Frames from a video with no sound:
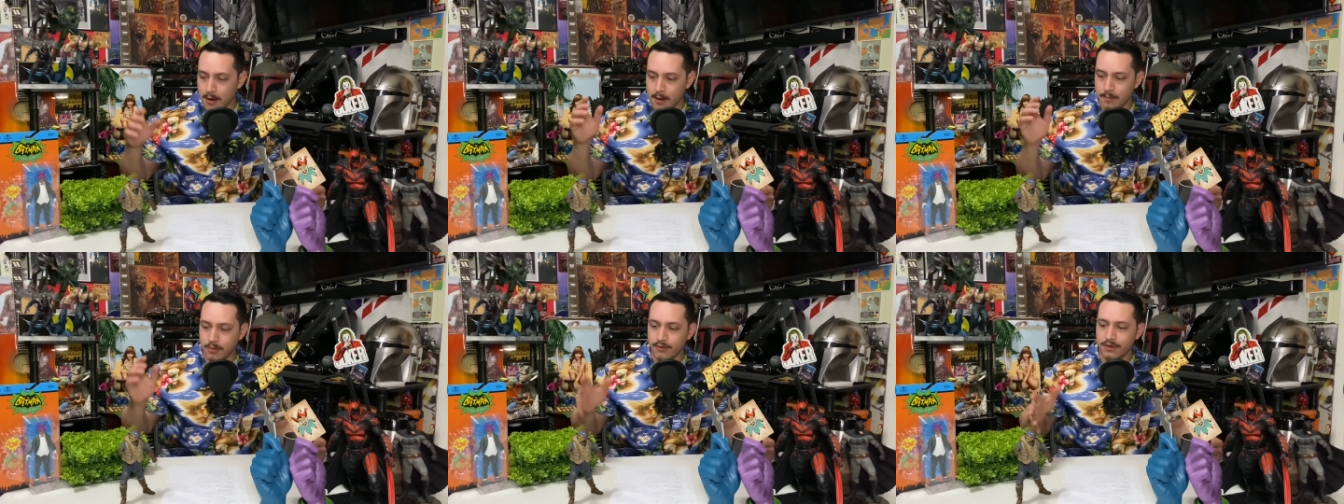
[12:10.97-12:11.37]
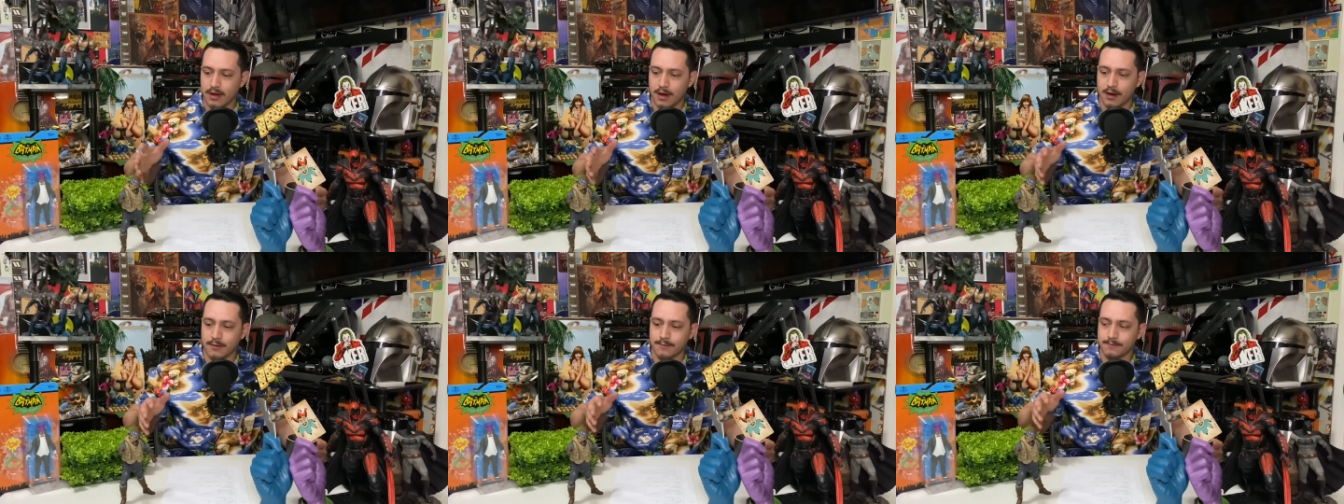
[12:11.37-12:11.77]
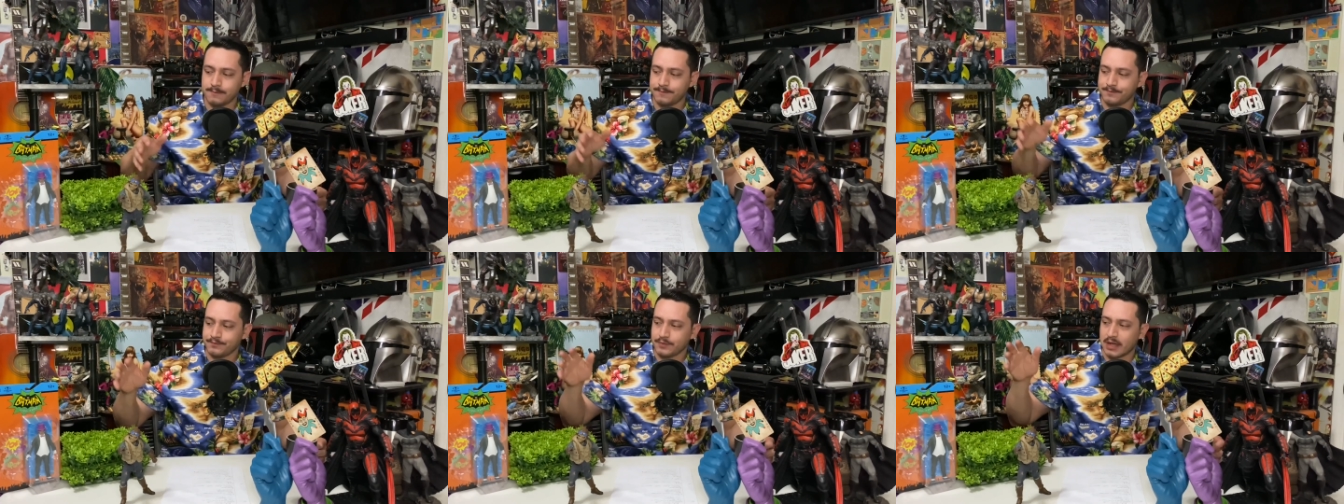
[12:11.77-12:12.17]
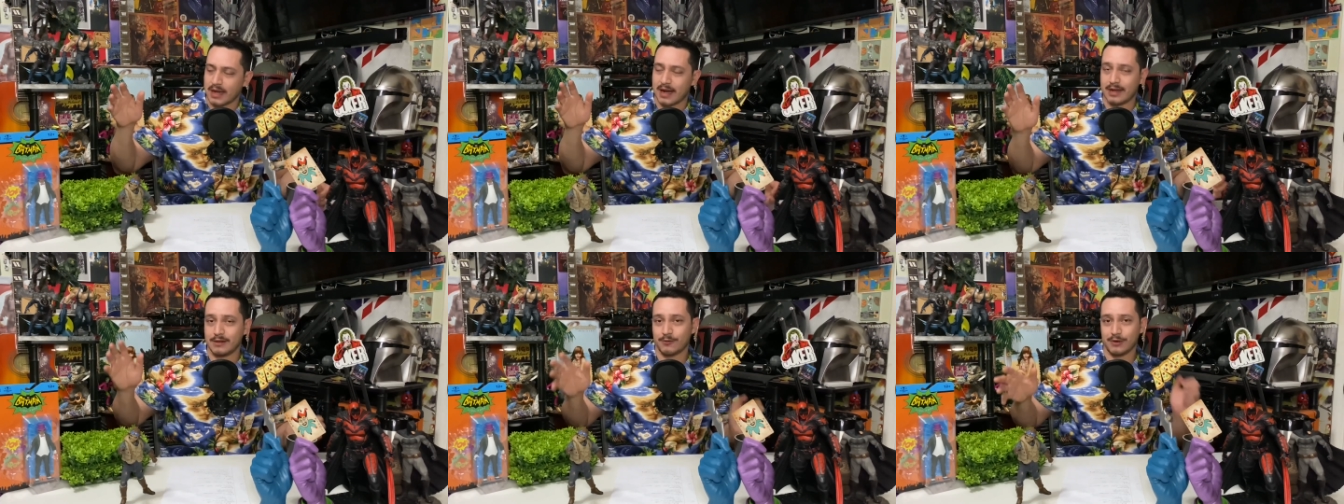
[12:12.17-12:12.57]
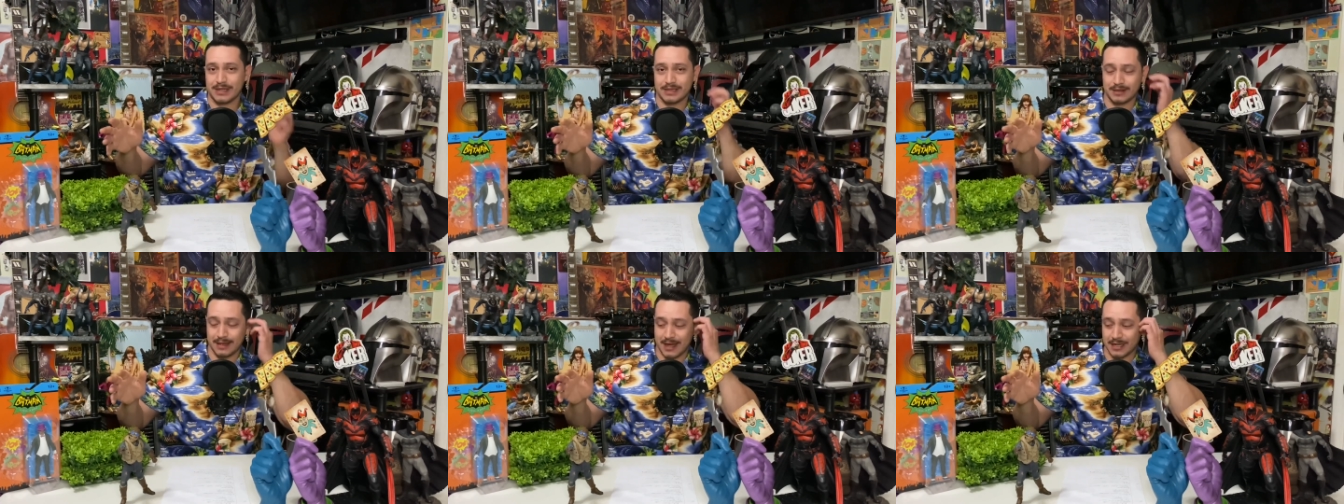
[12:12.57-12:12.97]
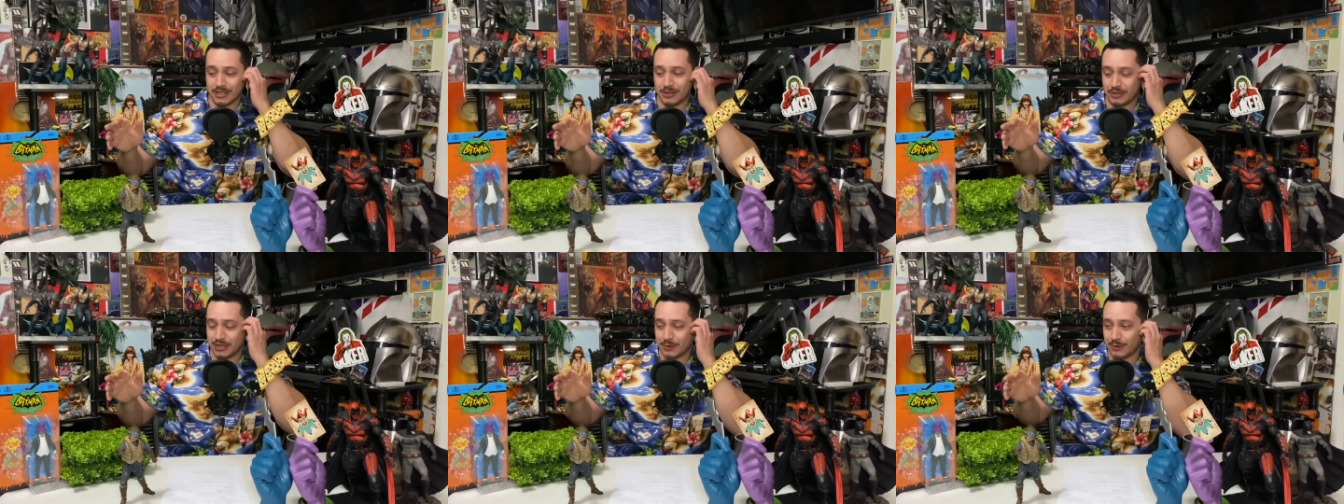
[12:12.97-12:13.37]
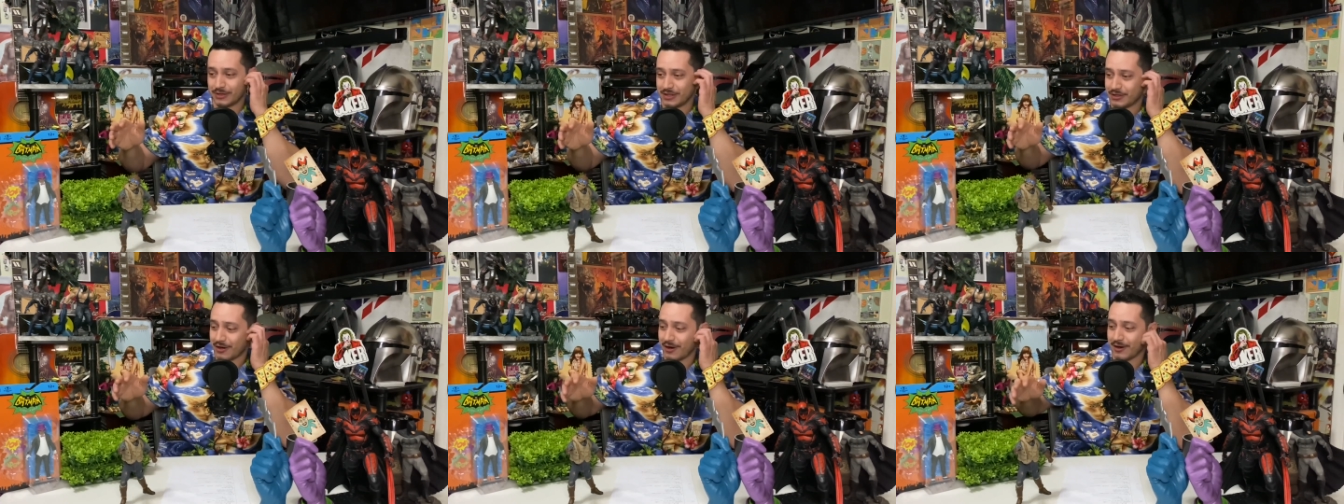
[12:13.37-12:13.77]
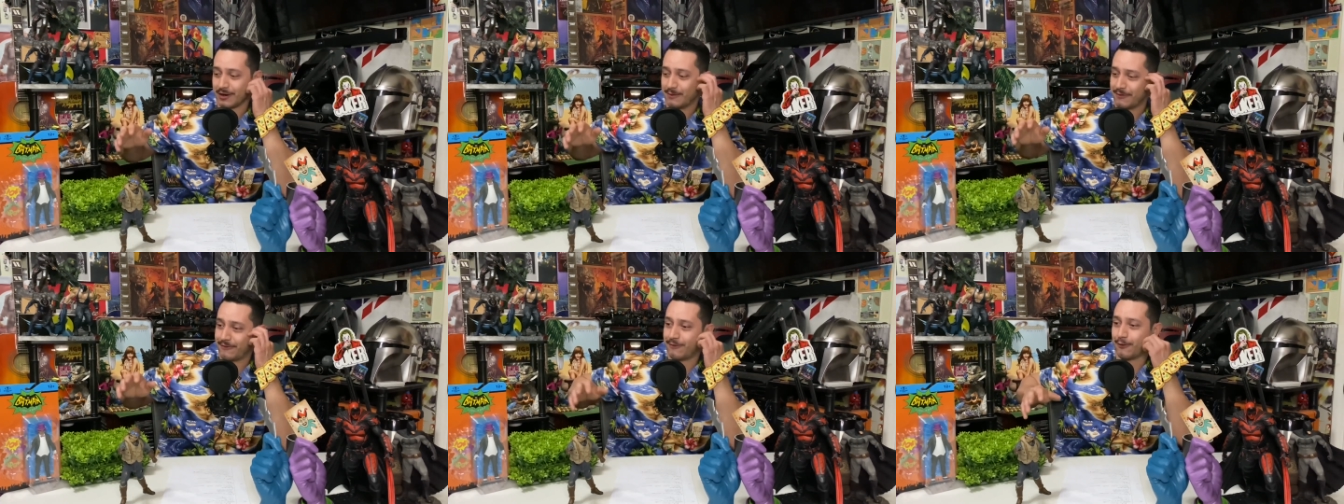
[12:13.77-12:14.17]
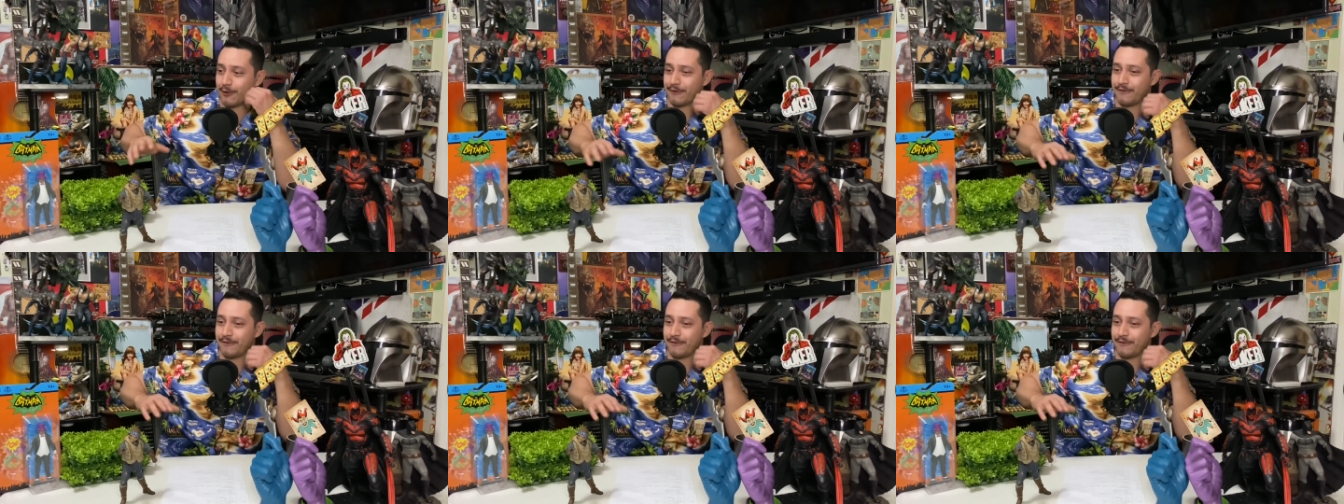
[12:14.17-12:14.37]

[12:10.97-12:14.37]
Moving on, I recently actually just went to Target before